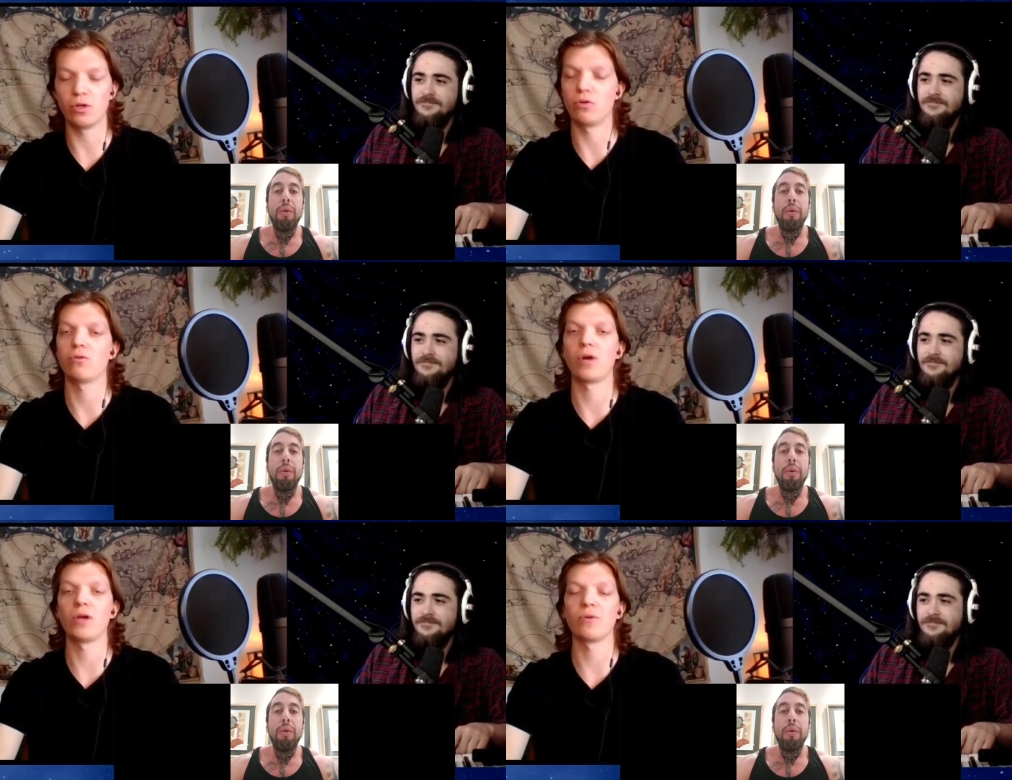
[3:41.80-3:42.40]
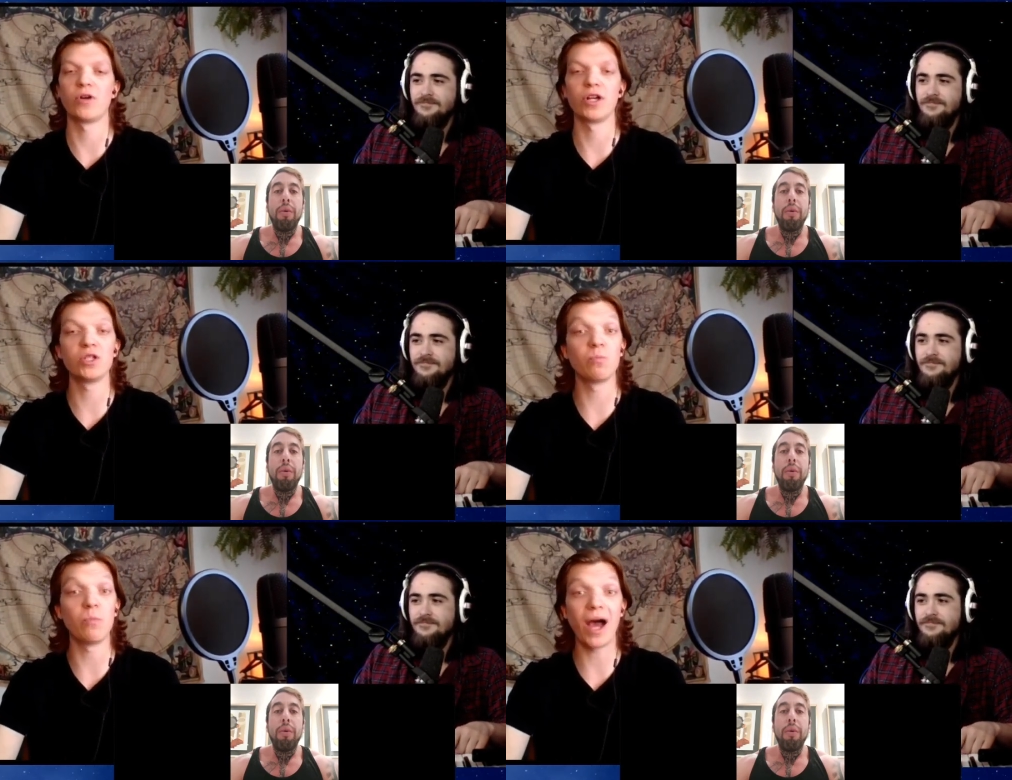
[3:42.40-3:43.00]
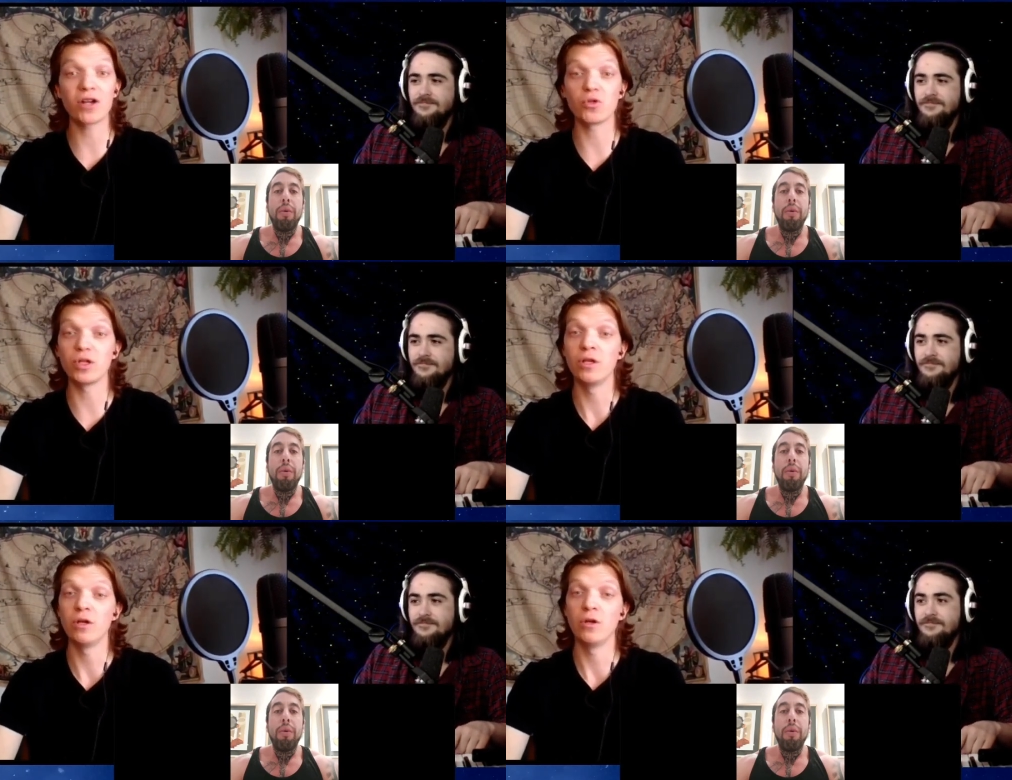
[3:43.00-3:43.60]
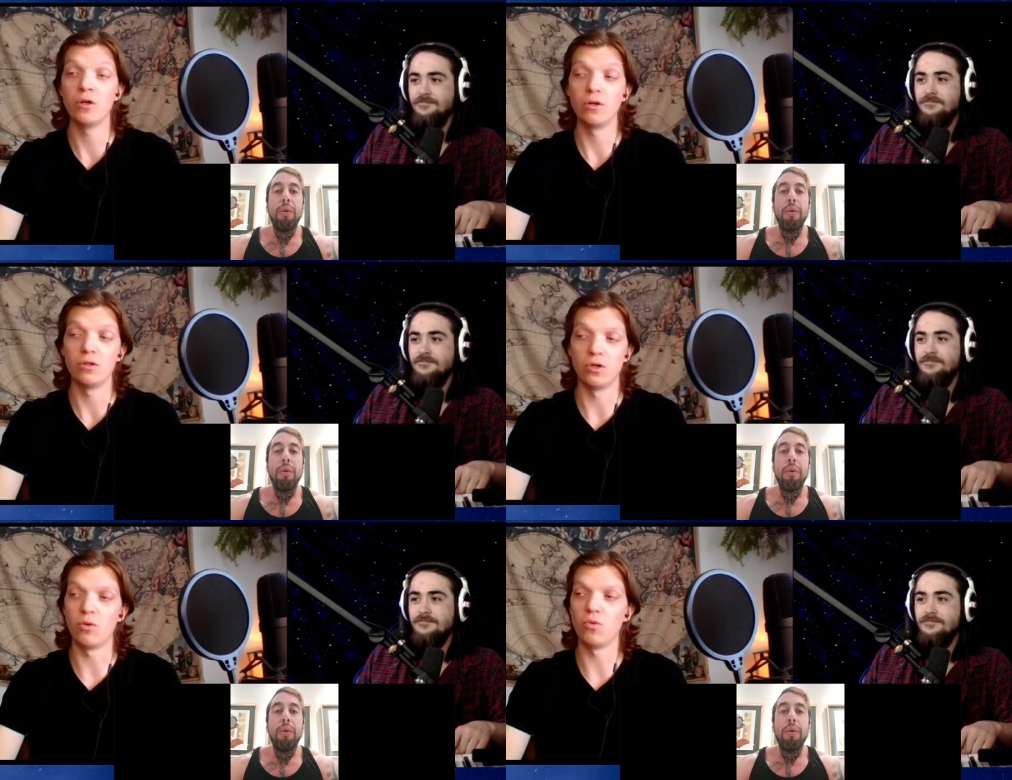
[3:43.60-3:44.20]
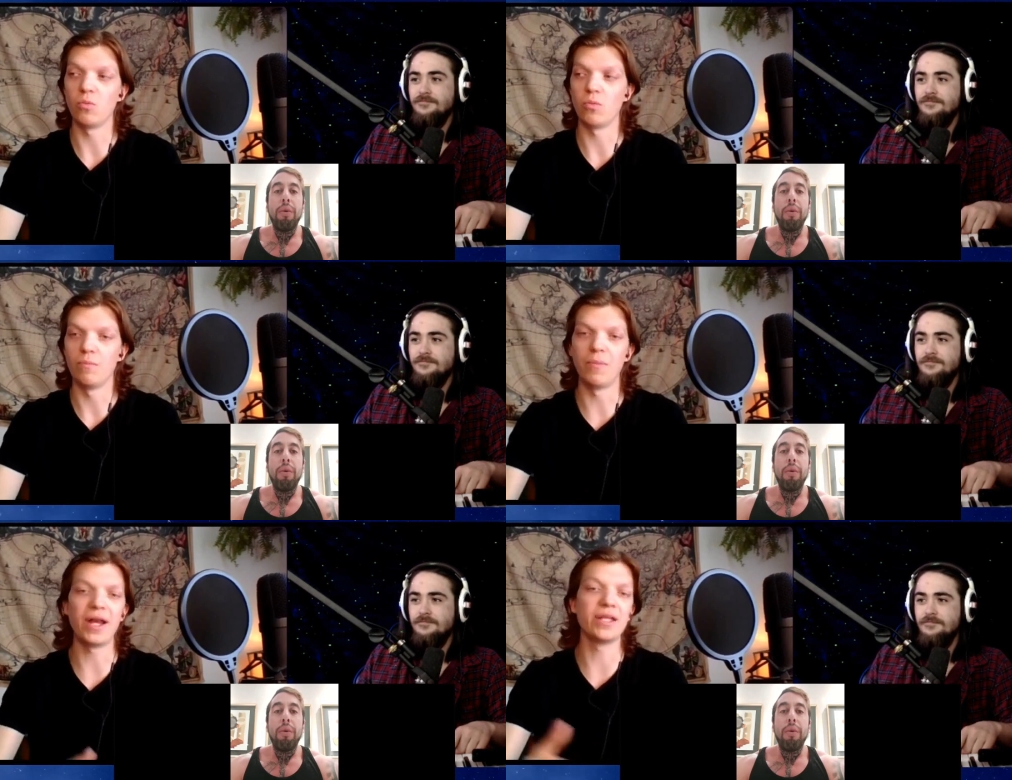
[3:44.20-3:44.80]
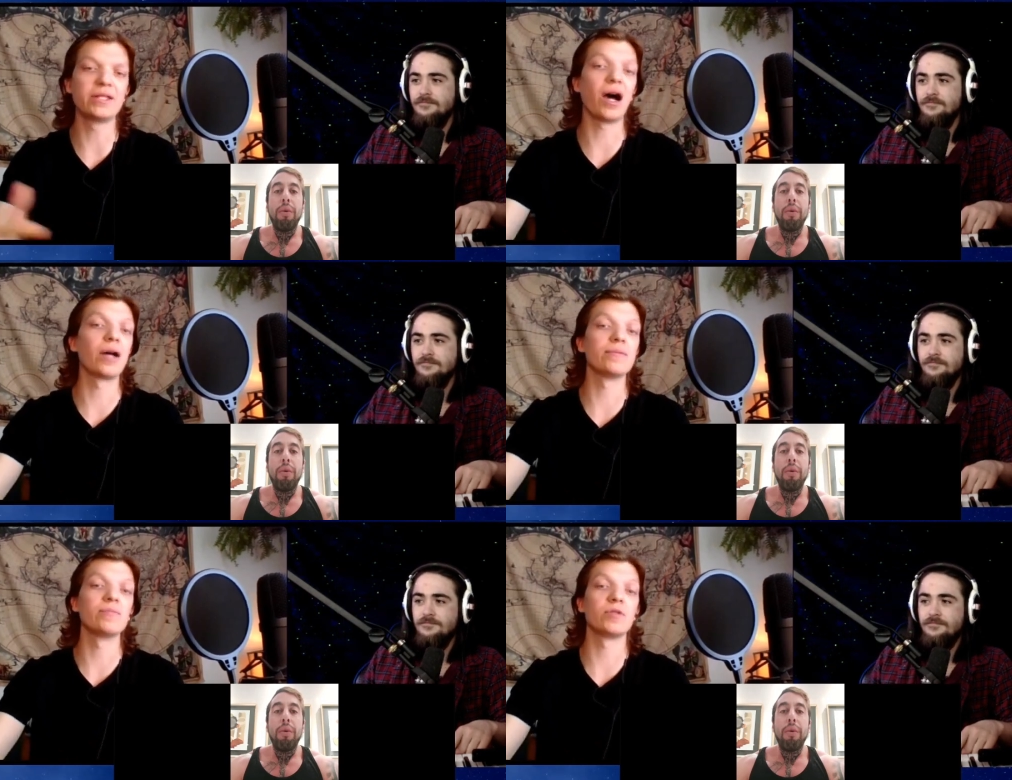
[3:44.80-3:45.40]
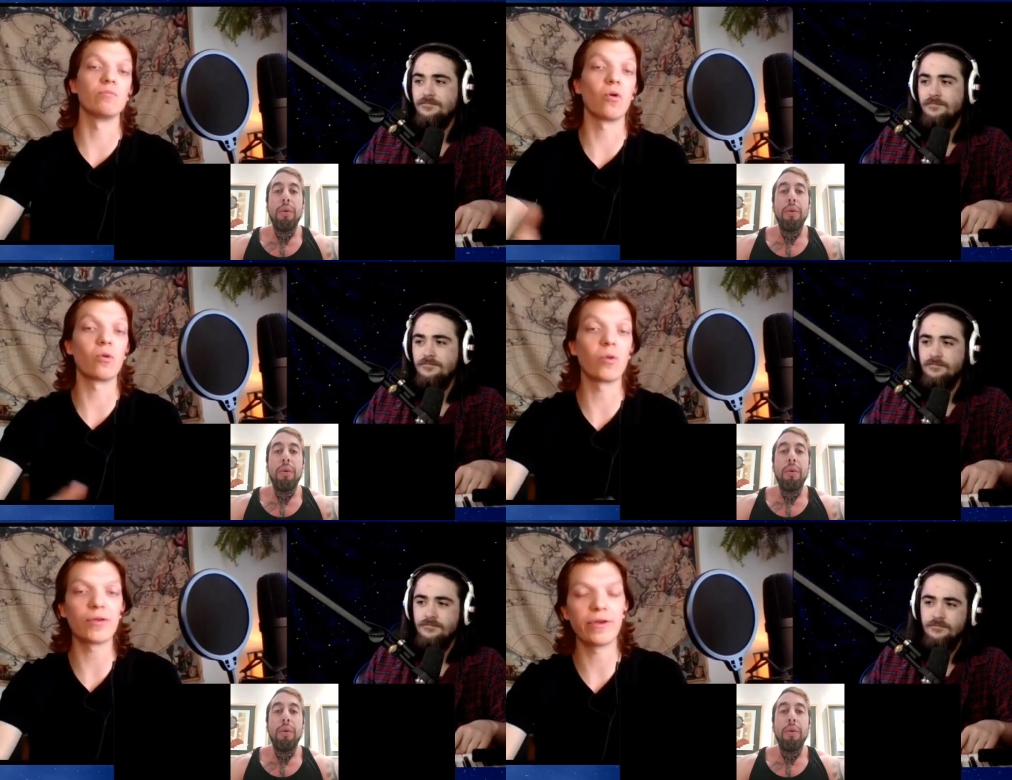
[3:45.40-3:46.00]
Speaker 1: He's great with money. He's actually, you know, many times more